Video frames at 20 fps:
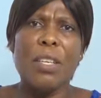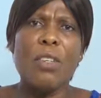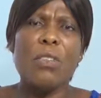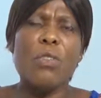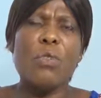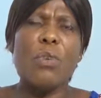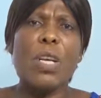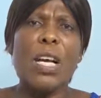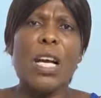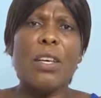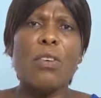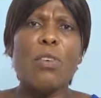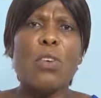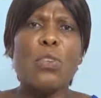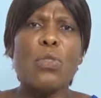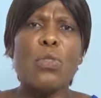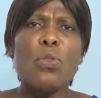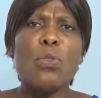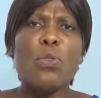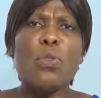You can
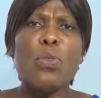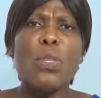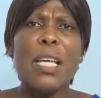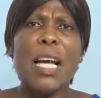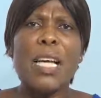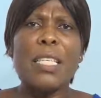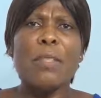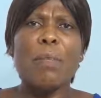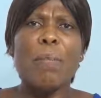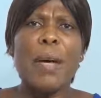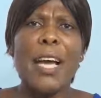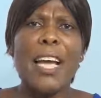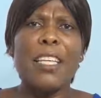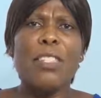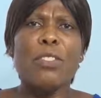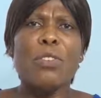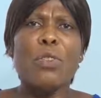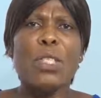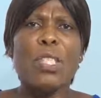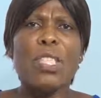also do that by
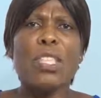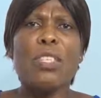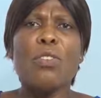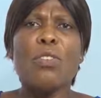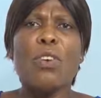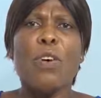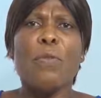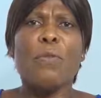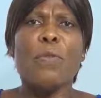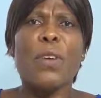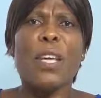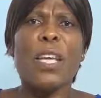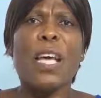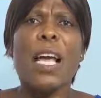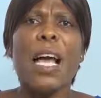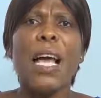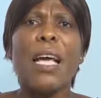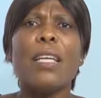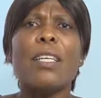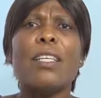using your
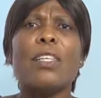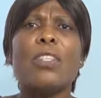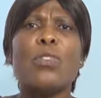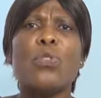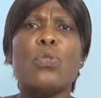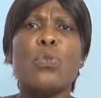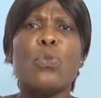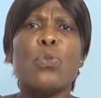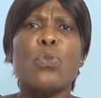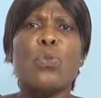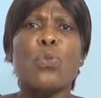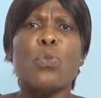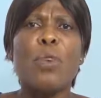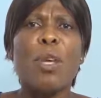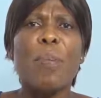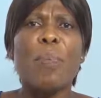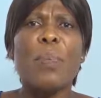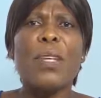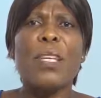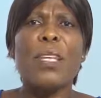finger to
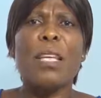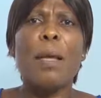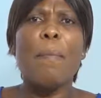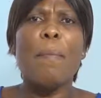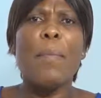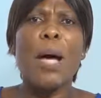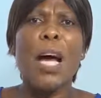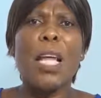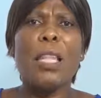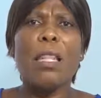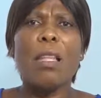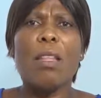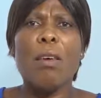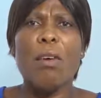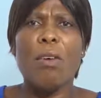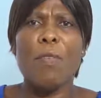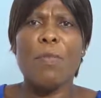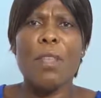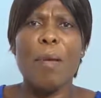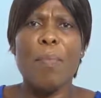sweep the mouth
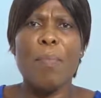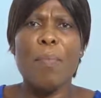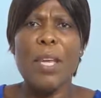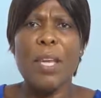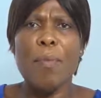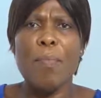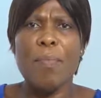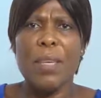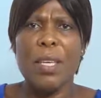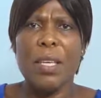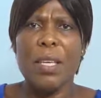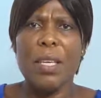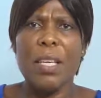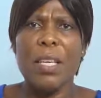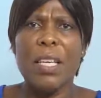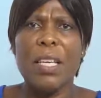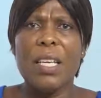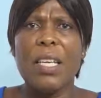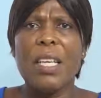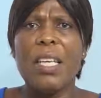of the baby.
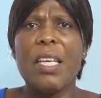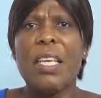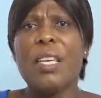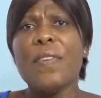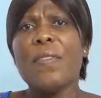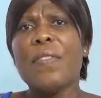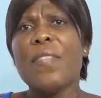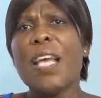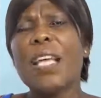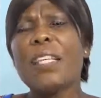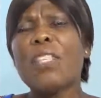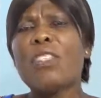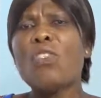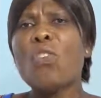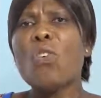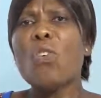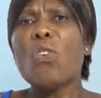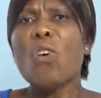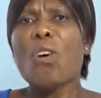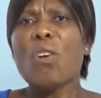If there's
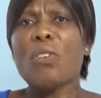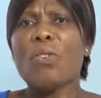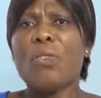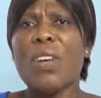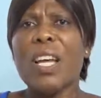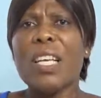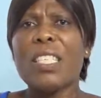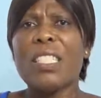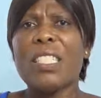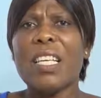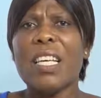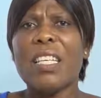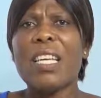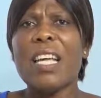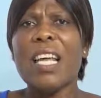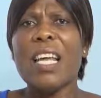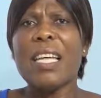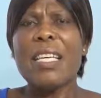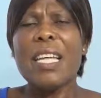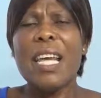no obstruction
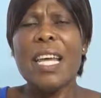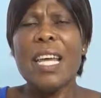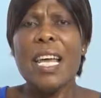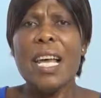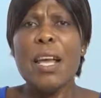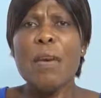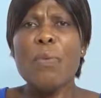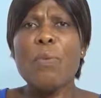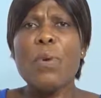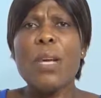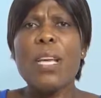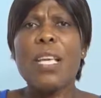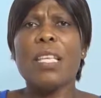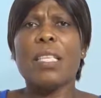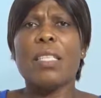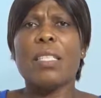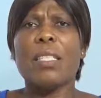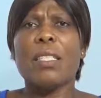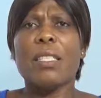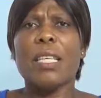and the airway
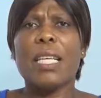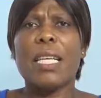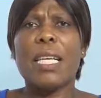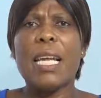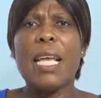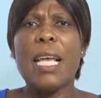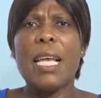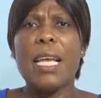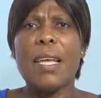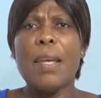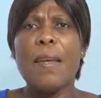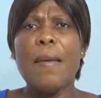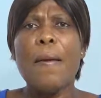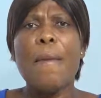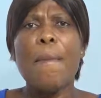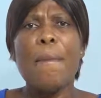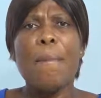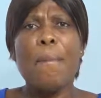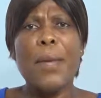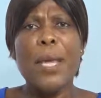is clear,
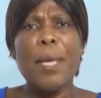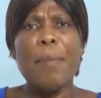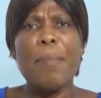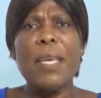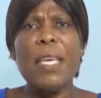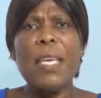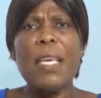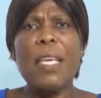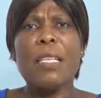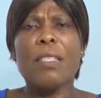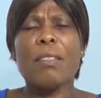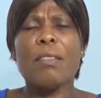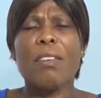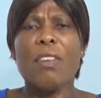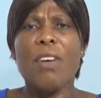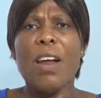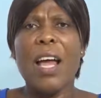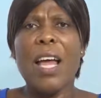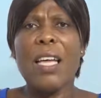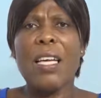baby is
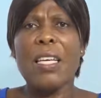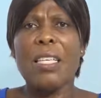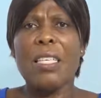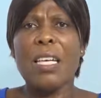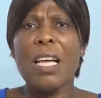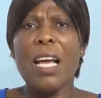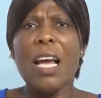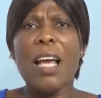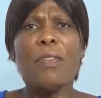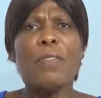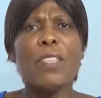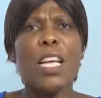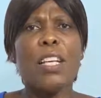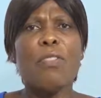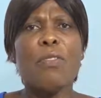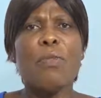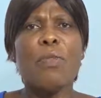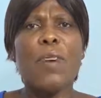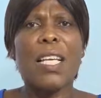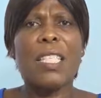crying, after
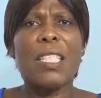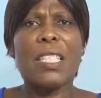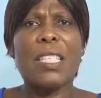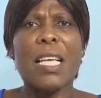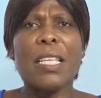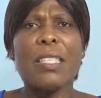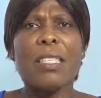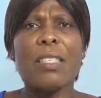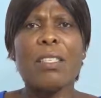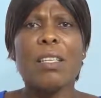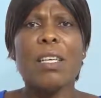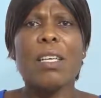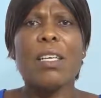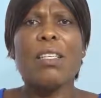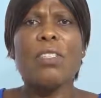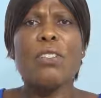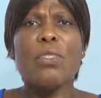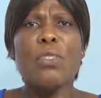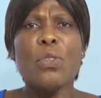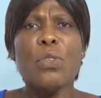you've assessed
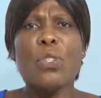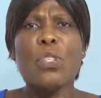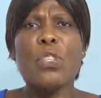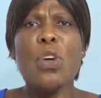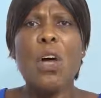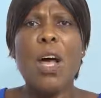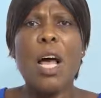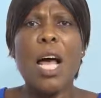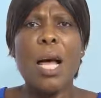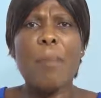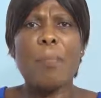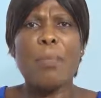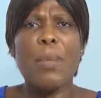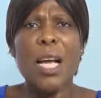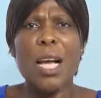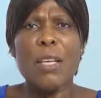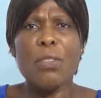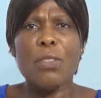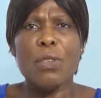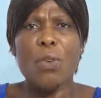use your
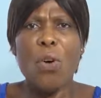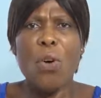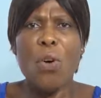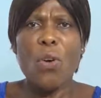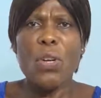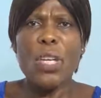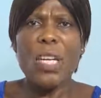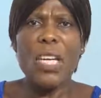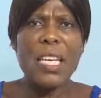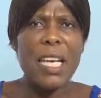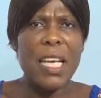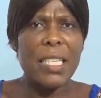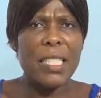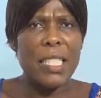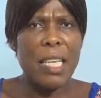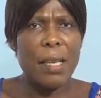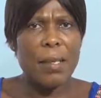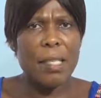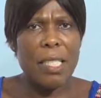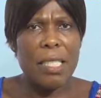APGAR score in
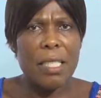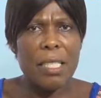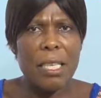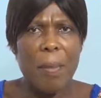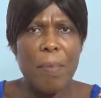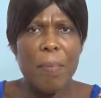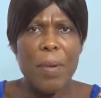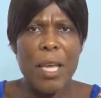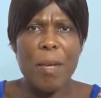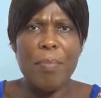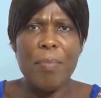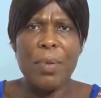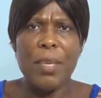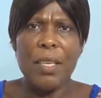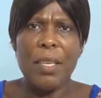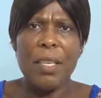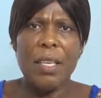assessing the baby.